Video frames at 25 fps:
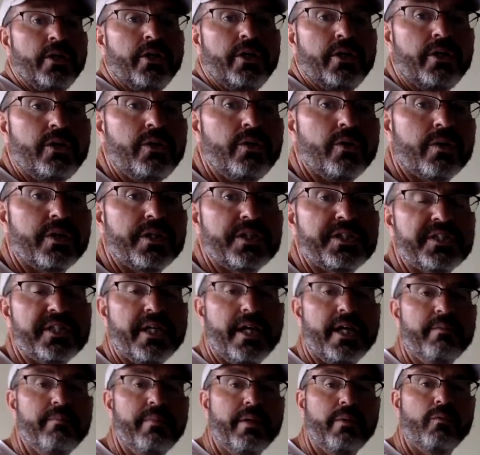your
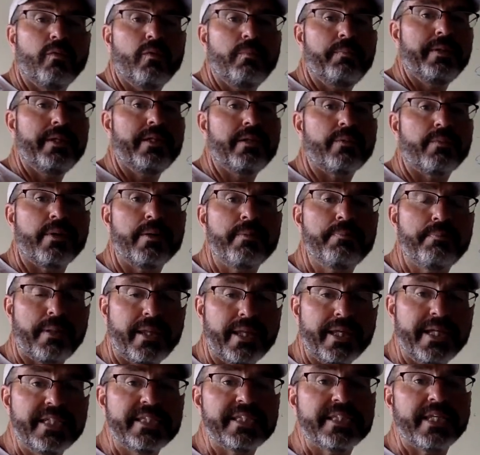assignment will be to
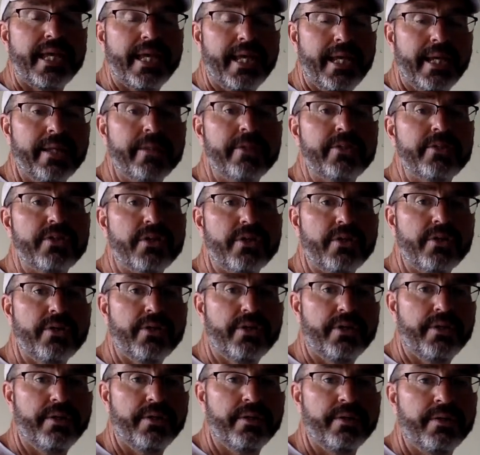replace and
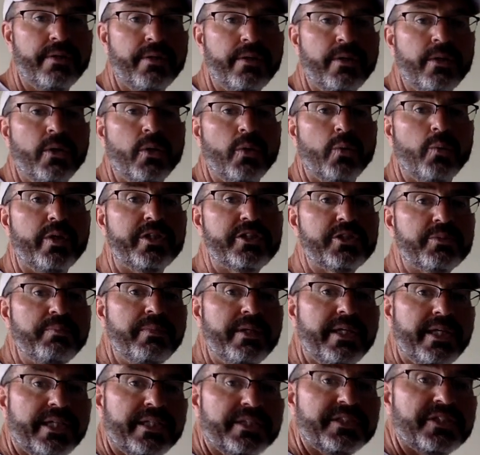turn, which
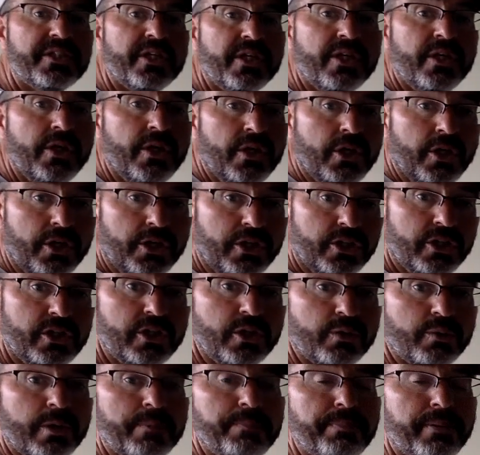means
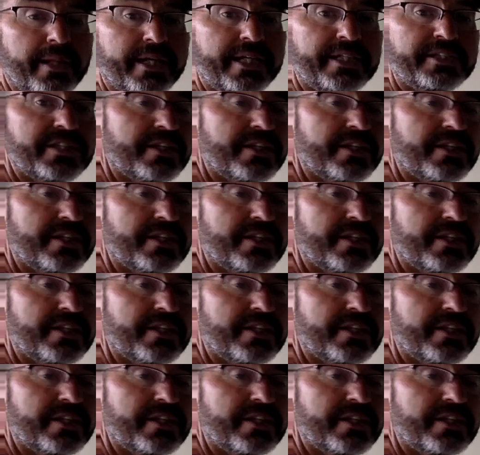you replace